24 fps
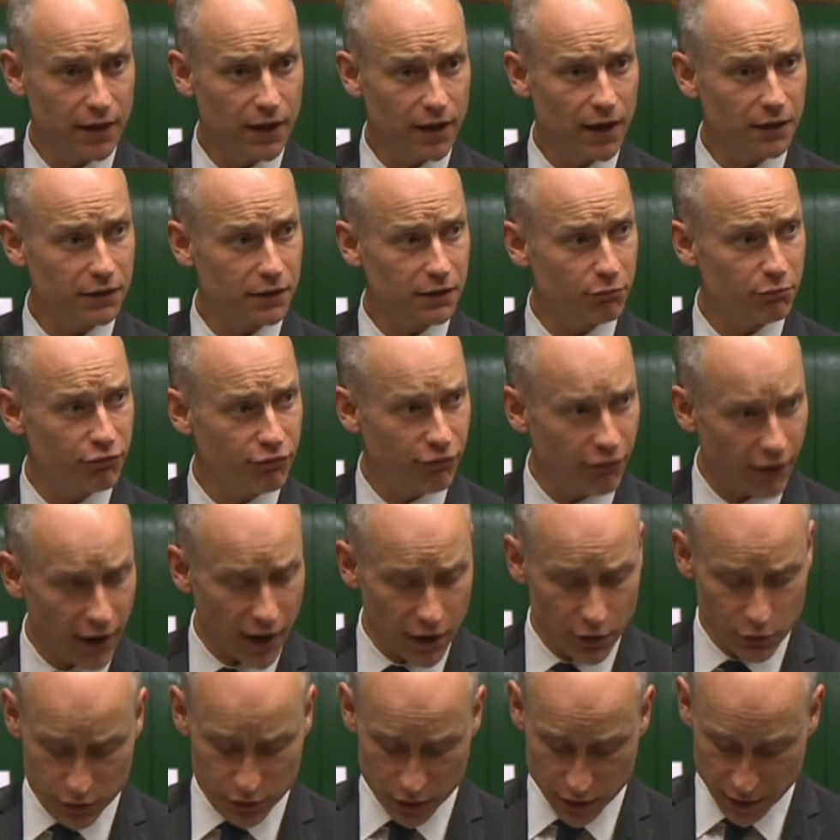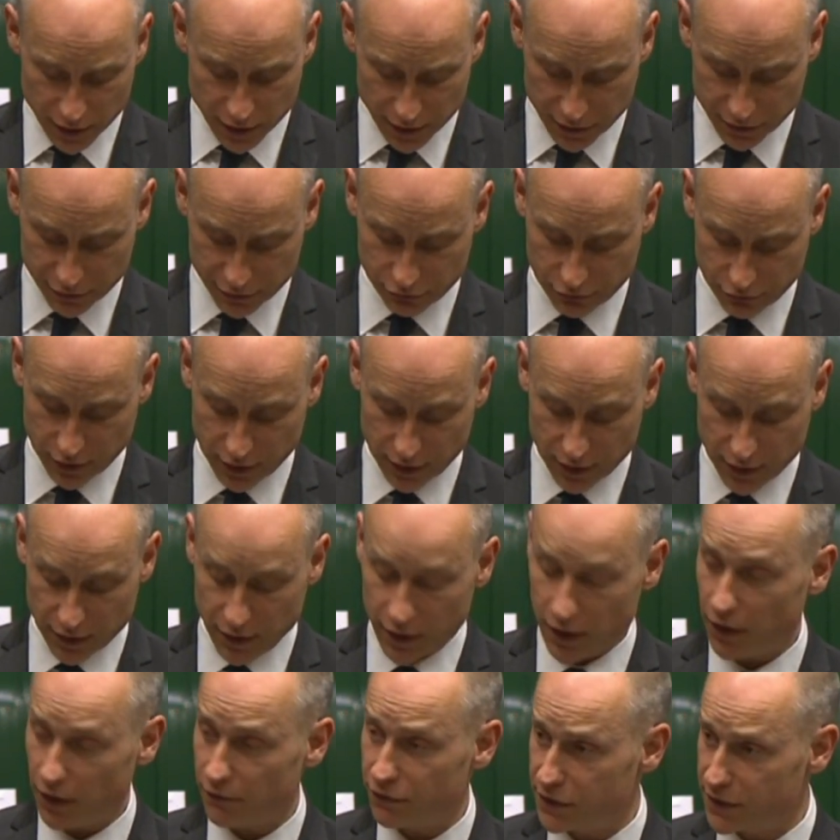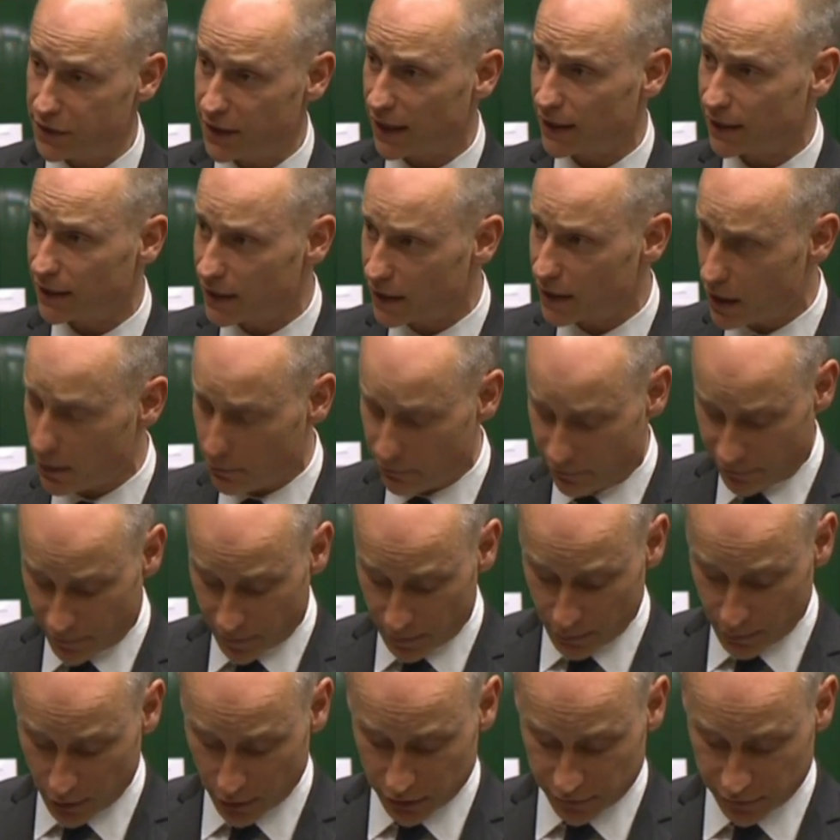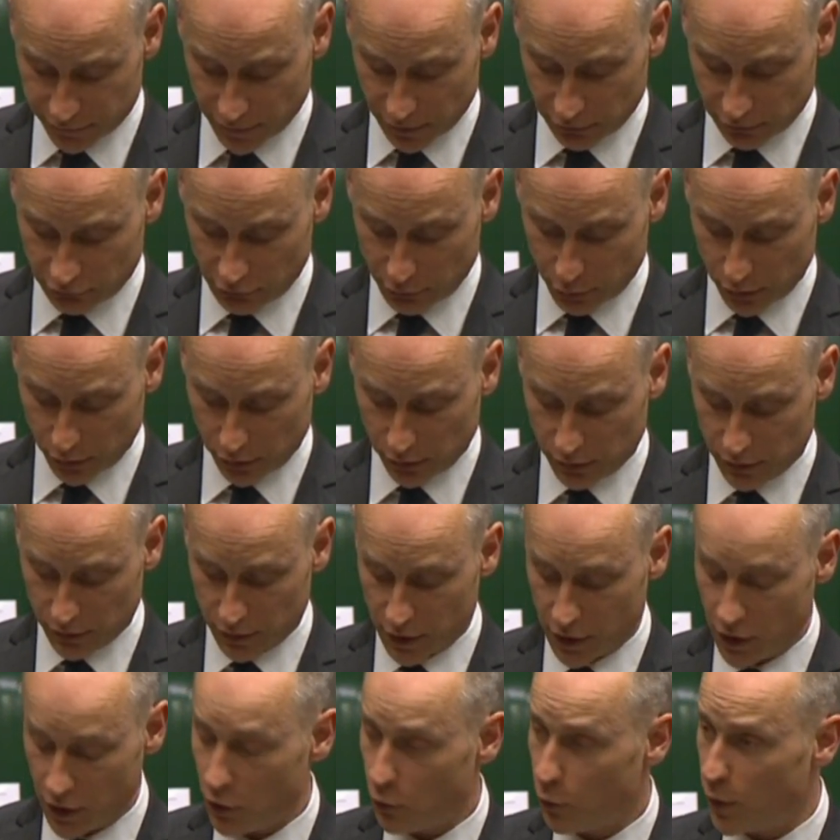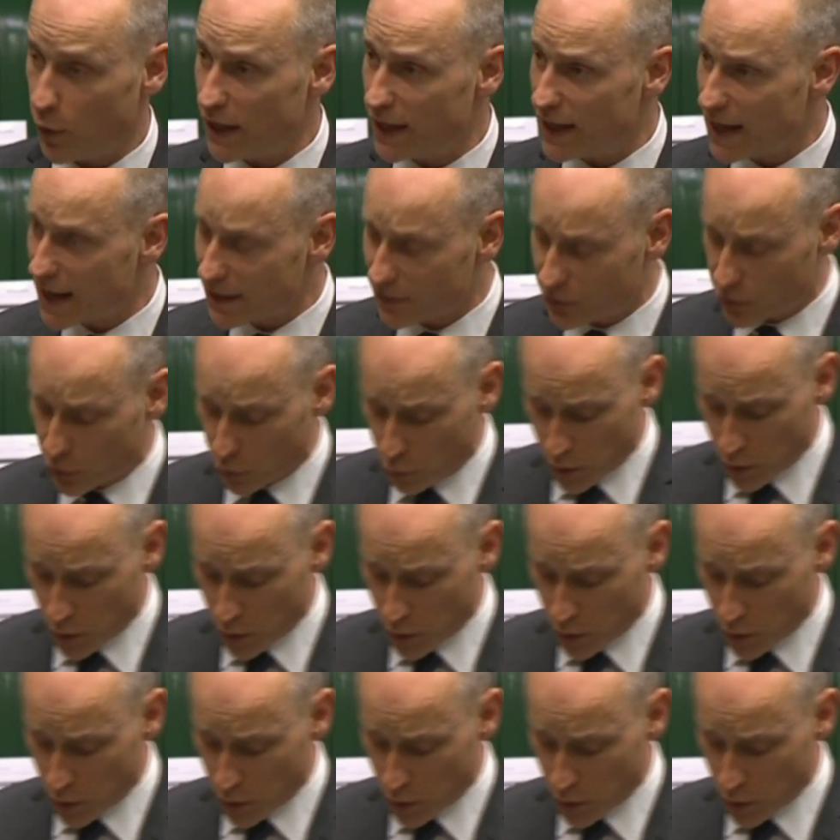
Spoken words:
has a proud history of standing up for the most vulnerable. We led the